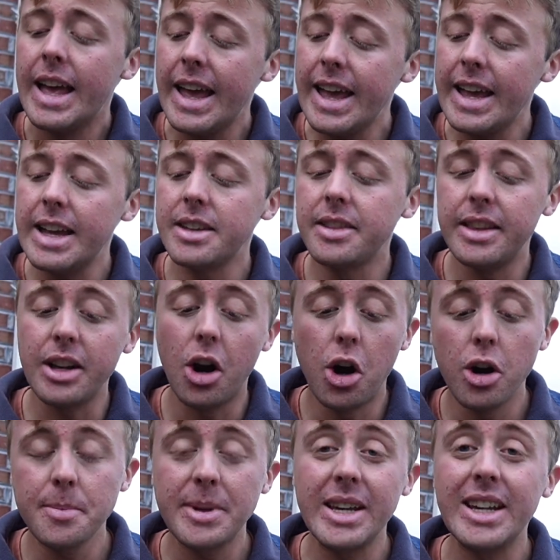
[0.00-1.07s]
And the
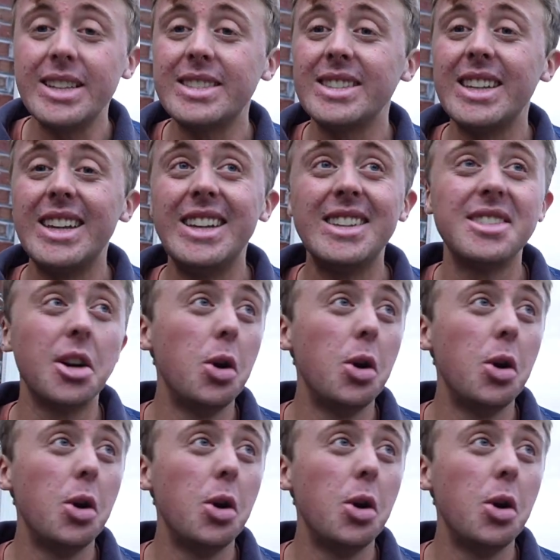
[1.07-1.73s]
arm kit is